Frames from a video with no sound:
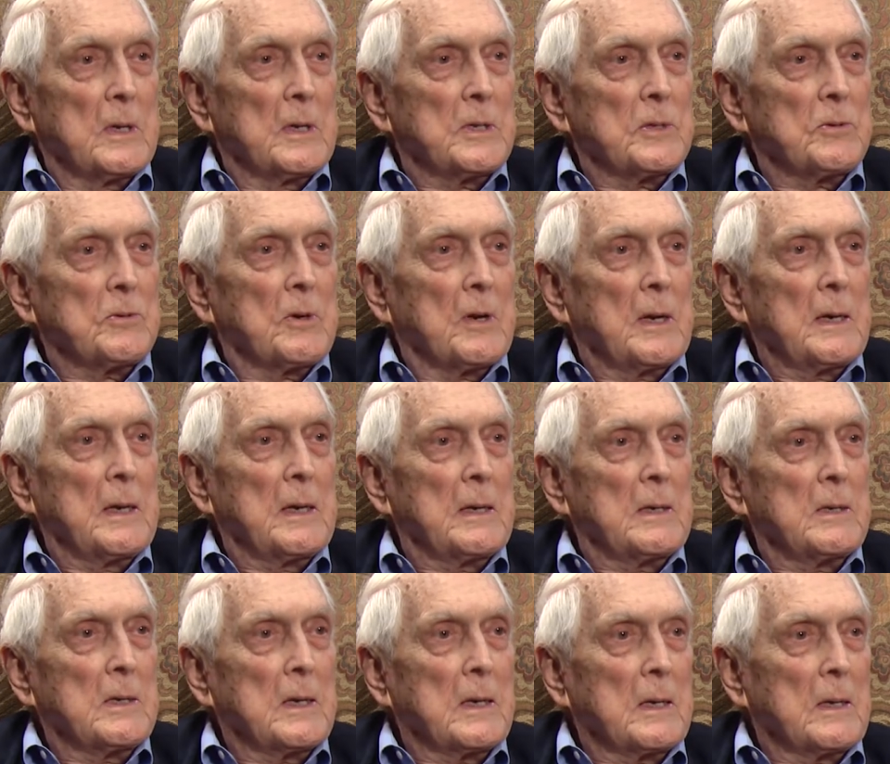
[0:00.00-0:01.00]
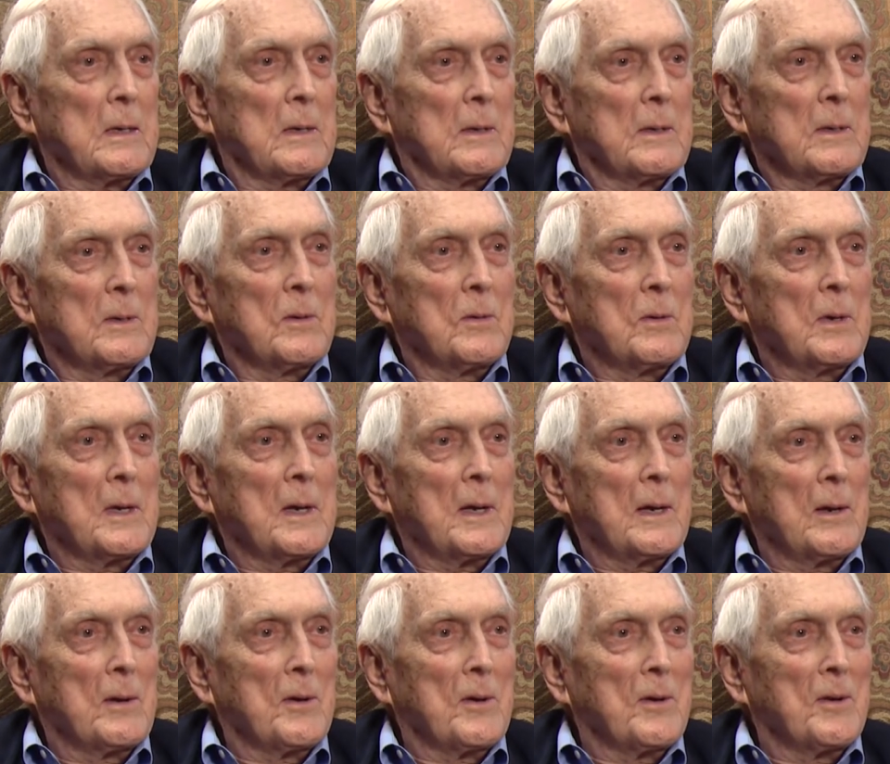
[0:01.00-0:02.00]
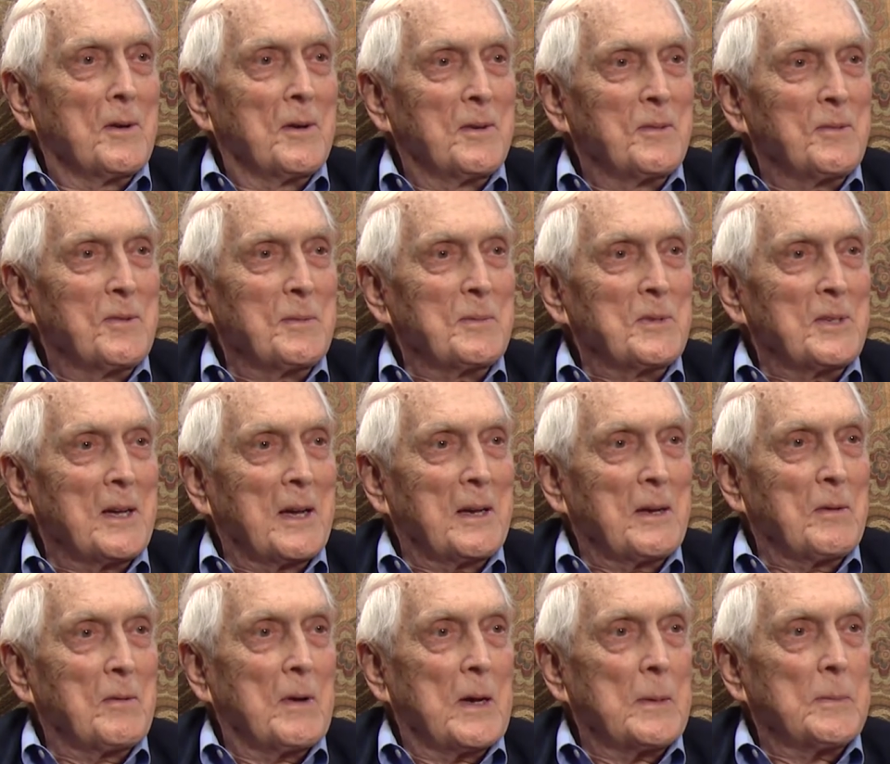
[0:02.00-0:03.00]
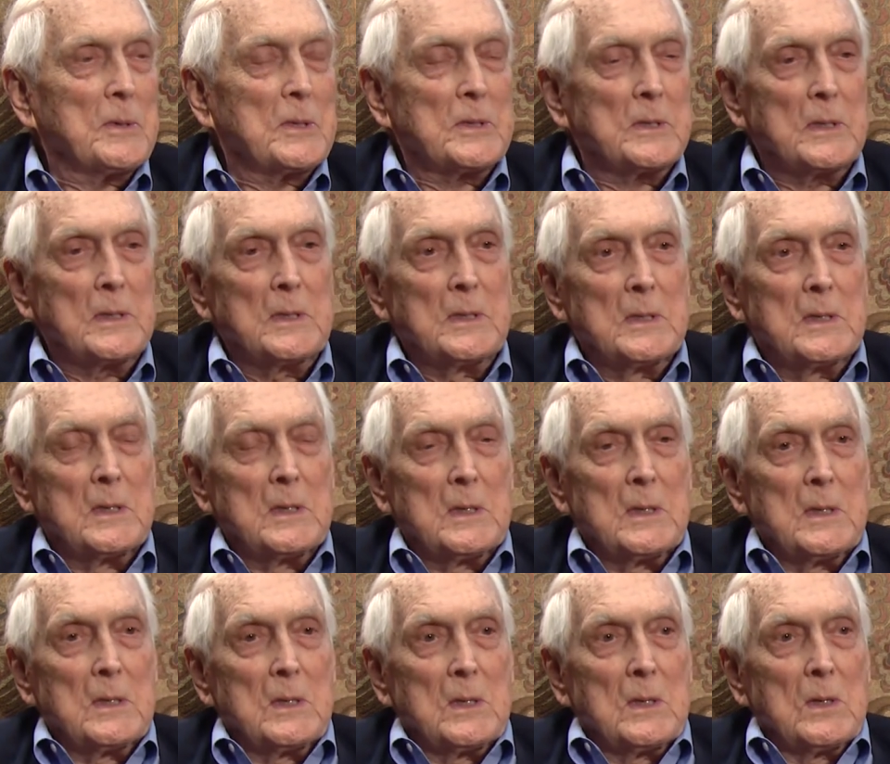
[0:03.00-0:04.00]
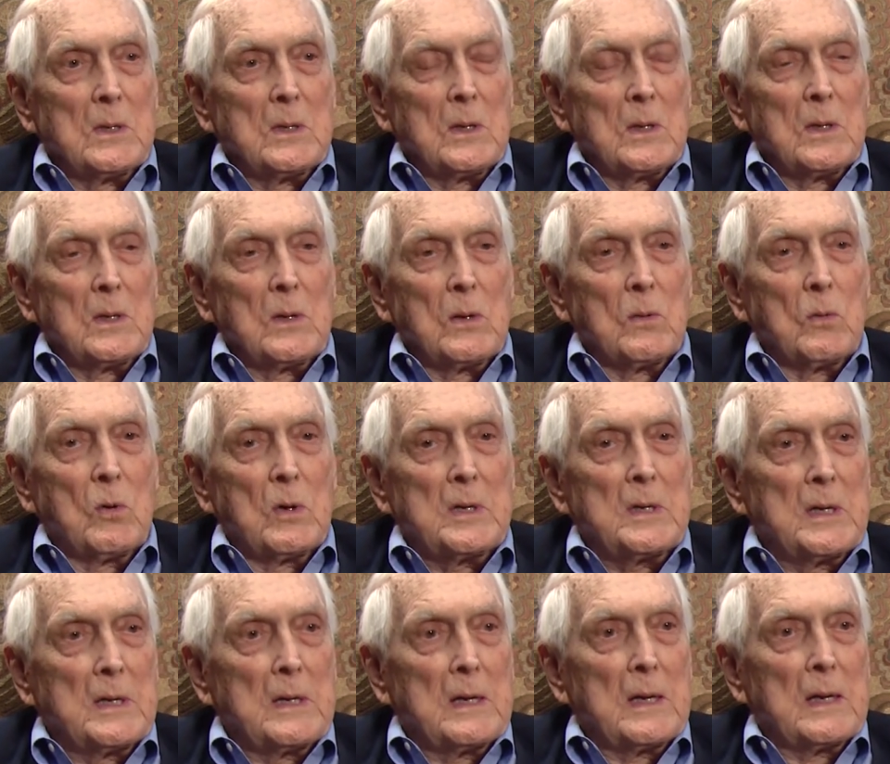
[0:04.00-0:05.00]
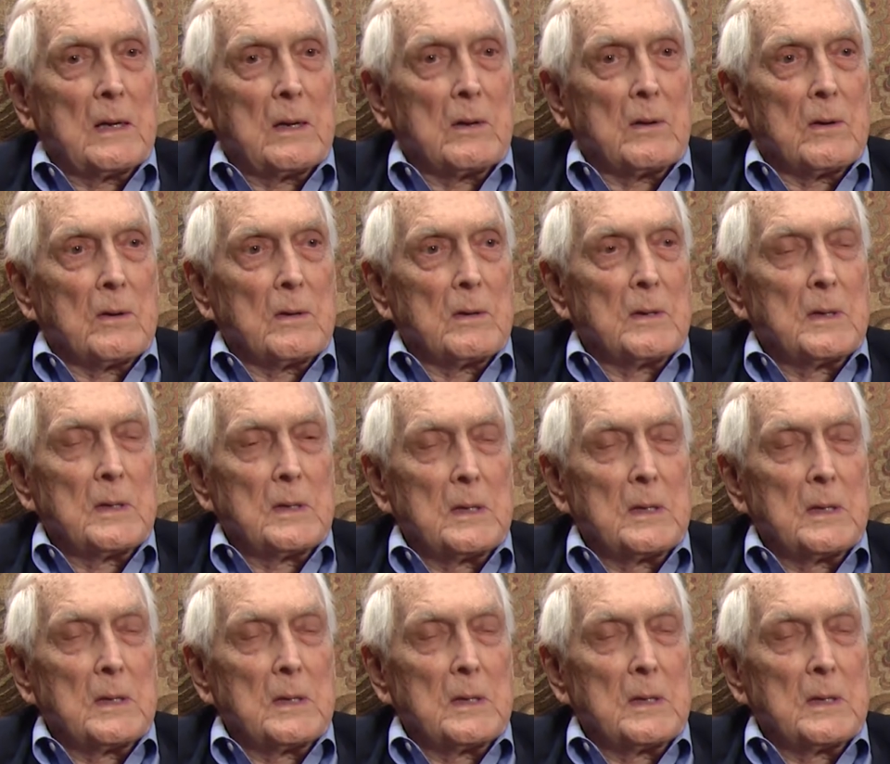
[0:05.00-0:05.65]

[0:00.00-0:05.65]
let's try that title, What I Learned from Jackie Robinson. What did I learn?